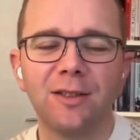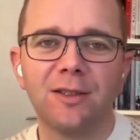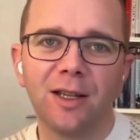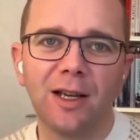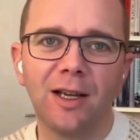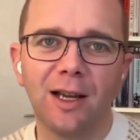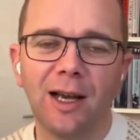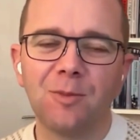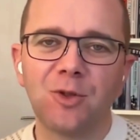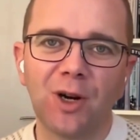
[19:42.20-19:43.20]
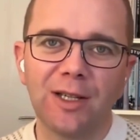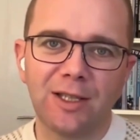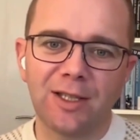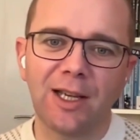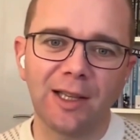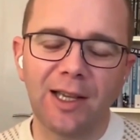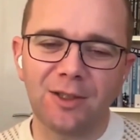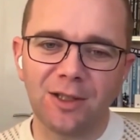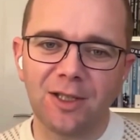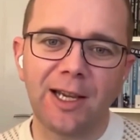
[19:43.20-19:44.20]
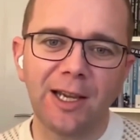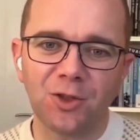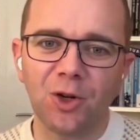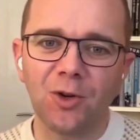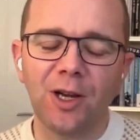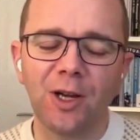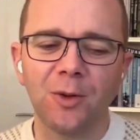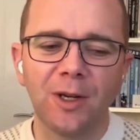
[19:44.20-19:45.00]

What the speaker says: I'm trying to sell that to the CHRO.